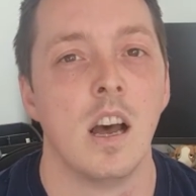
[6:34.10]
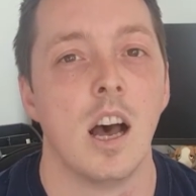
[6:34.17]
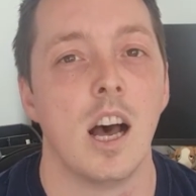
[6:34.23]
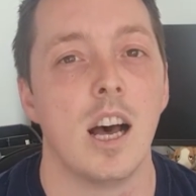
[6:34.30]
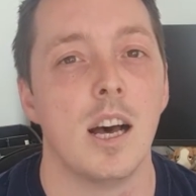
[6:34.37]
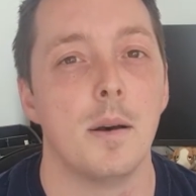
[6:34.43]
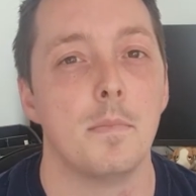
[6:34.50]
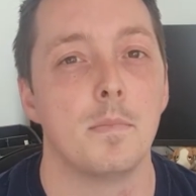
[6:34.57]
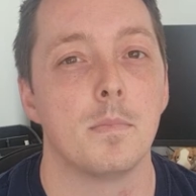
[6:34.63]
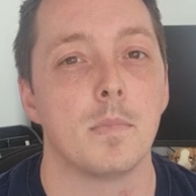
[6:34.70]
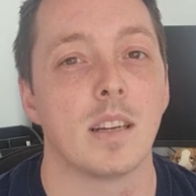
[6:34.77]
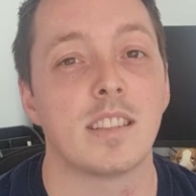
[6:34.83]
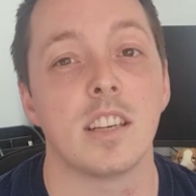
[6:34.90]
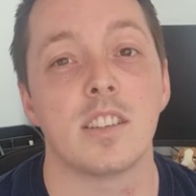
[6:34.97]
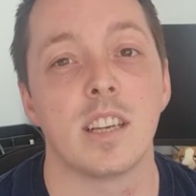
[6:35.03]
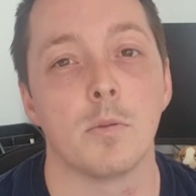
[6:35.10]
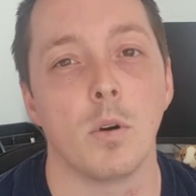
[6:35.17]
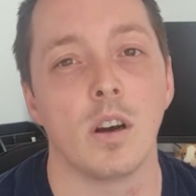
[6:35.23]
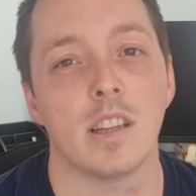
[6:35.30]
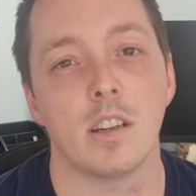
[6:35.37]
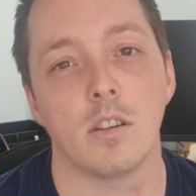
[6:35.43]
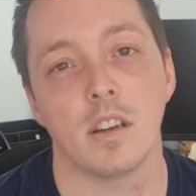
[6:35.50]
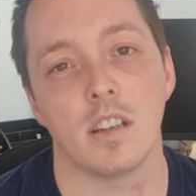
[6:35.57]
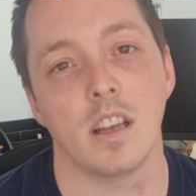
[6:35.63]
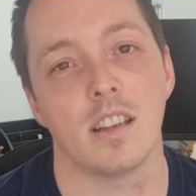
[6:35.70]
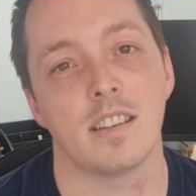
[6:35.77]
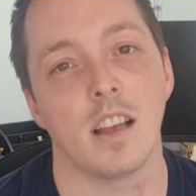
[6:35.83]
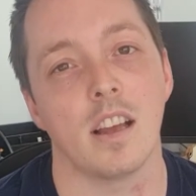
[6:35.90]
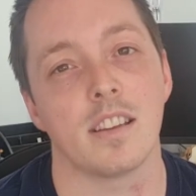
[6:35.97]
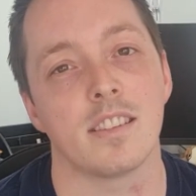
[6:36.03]
Additionally, while there
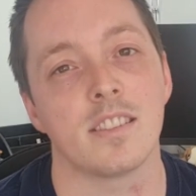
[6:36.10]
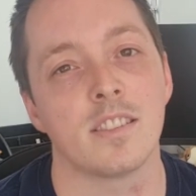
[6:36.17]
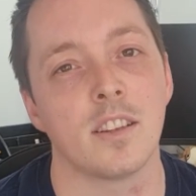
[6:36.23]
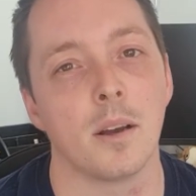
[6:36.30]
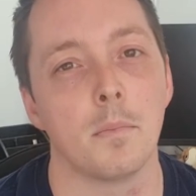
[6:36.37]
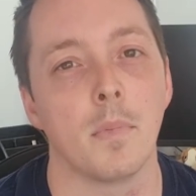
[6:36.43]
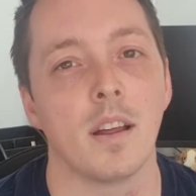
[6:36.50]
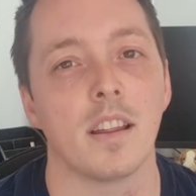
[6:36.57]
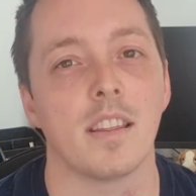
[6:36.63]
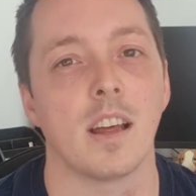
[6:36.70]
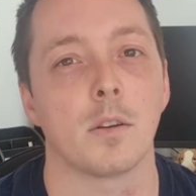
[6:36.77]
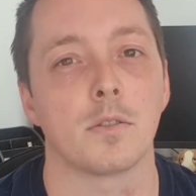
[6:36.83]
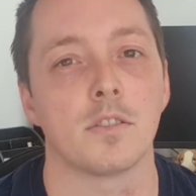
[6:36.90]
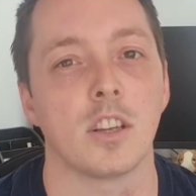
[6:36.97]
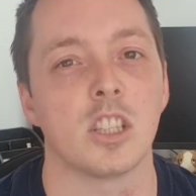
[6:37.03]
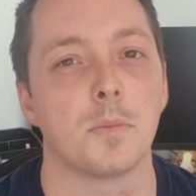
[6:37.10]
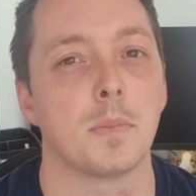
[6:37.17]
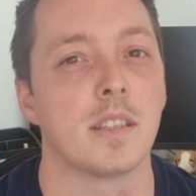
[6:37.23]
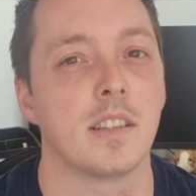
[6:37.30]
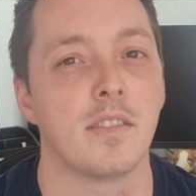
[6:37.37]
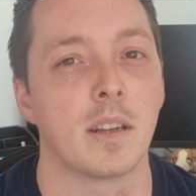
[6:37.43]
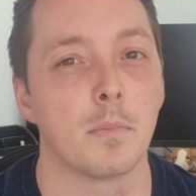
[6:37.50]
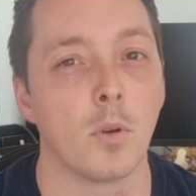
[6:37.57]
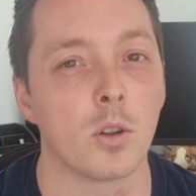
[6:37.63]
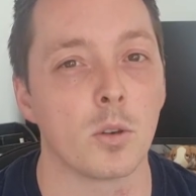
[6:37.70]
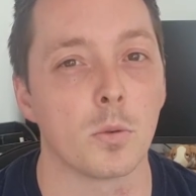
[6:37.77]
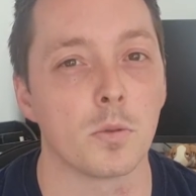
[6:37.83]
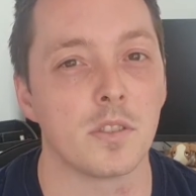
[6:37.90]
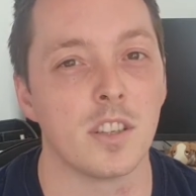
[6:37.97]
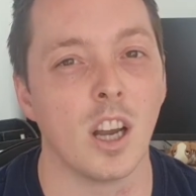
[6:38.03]
are some Thousand Sons specific
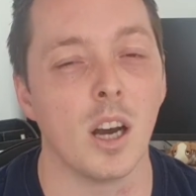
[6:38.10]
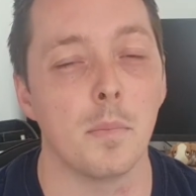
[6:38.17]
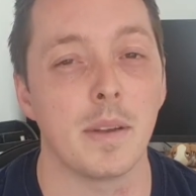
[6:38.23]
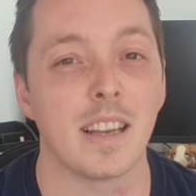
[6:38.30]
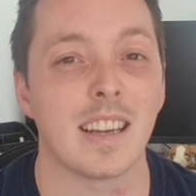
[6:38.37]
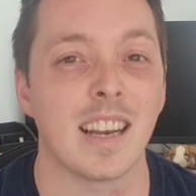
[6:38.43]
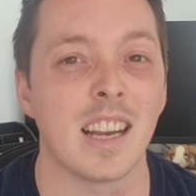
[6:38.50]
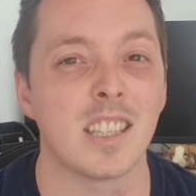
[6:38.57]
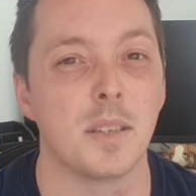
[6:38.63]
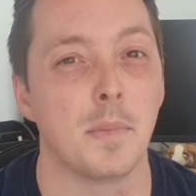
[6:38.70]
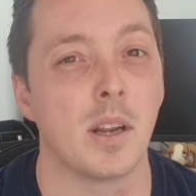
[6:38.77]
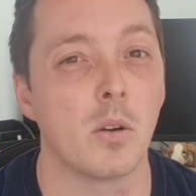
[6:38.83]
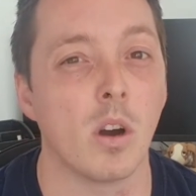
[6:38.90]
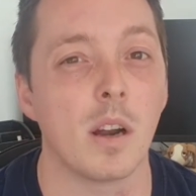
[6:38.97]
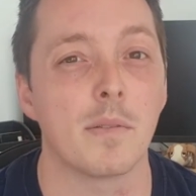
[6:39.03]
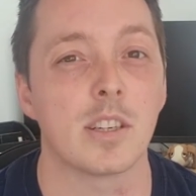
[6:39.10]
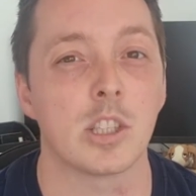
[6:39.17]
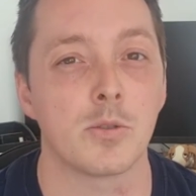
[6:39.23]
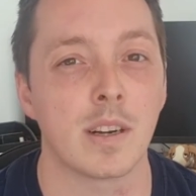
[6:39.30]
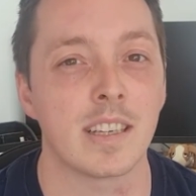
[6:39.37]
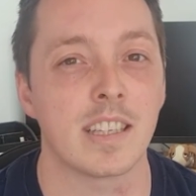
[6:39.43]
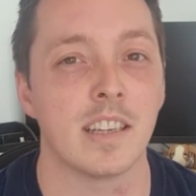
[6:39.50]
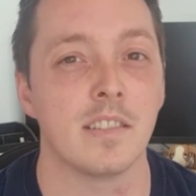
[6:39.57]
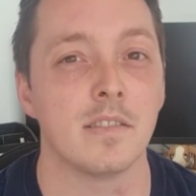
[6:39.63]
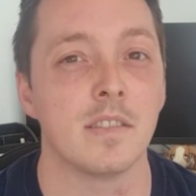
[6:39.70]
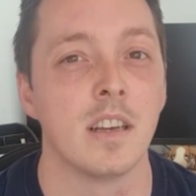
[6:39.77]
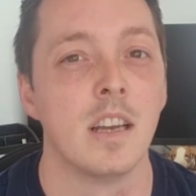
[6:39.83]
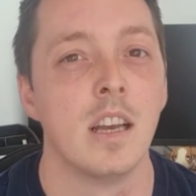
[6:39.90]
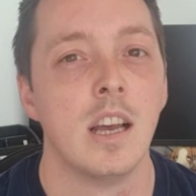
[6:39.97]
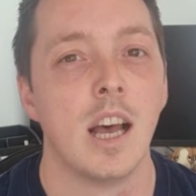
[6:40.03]
models, the army can actually be quite restrictive
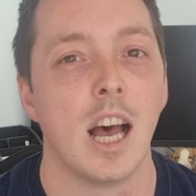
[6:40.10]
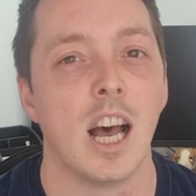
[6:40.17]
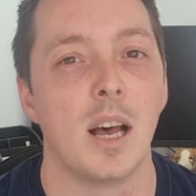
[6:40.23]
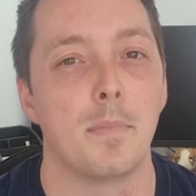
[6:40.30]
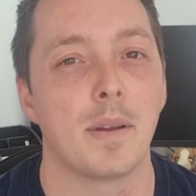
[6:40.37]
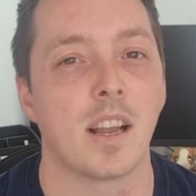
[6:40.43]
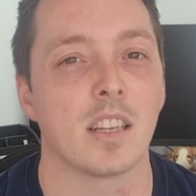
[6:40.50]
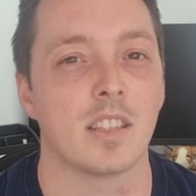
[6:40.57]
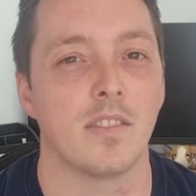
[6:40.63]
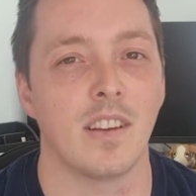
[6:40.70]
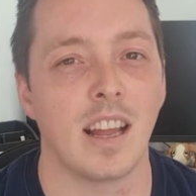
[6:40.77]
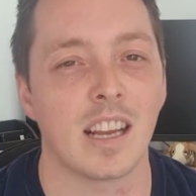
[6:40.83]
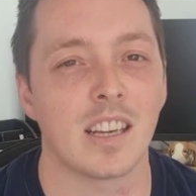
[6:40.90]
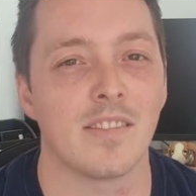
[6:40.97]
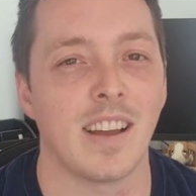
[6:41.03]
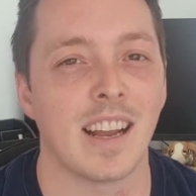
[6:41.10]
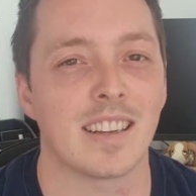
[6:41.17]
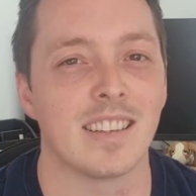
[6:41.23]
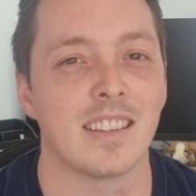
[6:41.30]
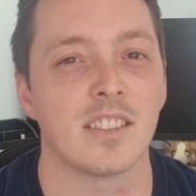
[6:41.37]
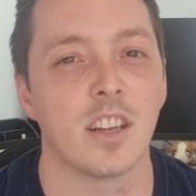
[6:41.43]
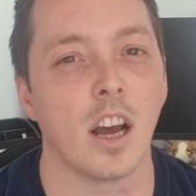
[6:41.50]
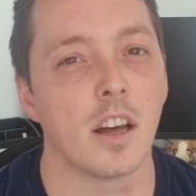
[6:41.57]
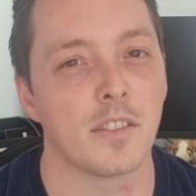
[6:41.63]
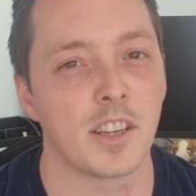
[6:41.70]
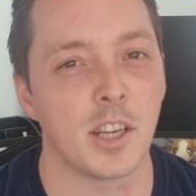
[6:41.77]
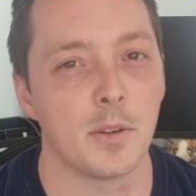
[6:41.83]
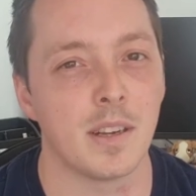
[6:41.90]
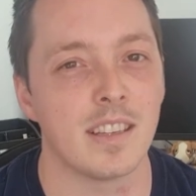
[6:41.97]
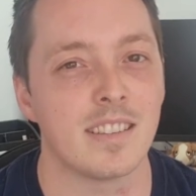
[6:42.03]
because of lack of access to other
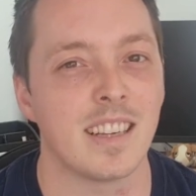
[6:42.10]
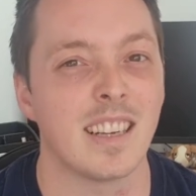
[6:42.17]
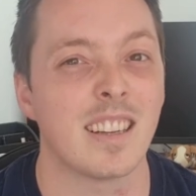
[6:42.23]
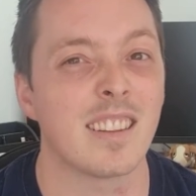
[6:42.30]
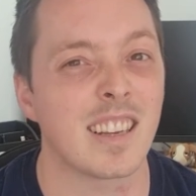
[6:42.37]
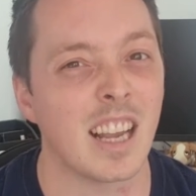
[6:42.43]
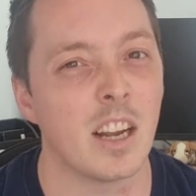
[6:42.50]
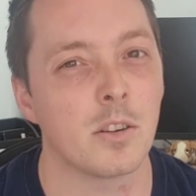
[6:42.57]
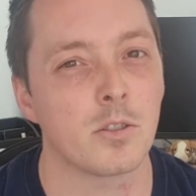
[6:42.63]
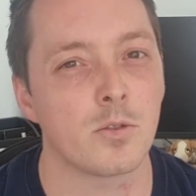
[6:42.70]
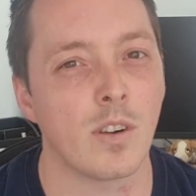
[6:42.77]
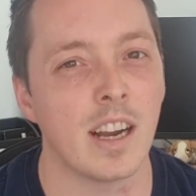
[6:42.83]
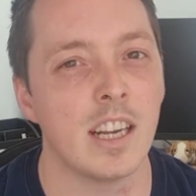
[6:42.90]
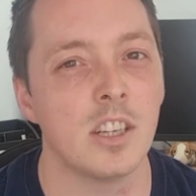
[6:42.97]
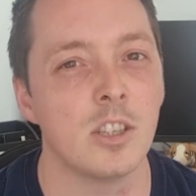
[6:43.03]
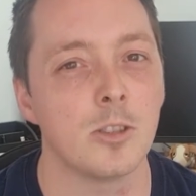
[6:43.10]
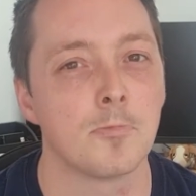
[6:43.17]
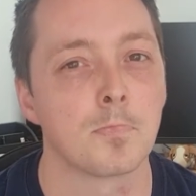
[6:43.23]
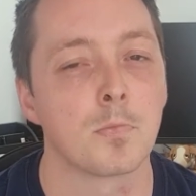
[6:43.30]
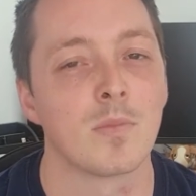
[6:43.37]
units seen in the Chaos range.